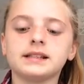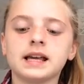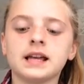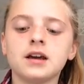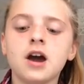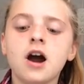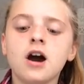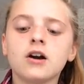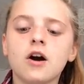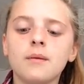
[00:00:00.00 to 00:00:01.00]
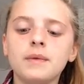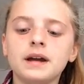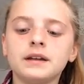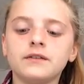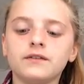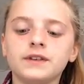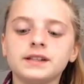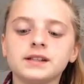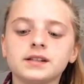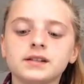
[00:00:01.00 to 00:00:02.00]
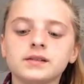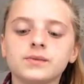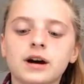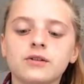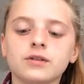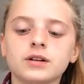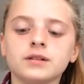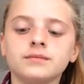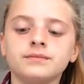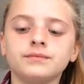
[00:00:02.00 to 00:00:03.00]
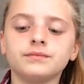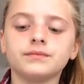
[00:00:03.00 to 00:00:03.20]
said, "Come in, visitors welcome,"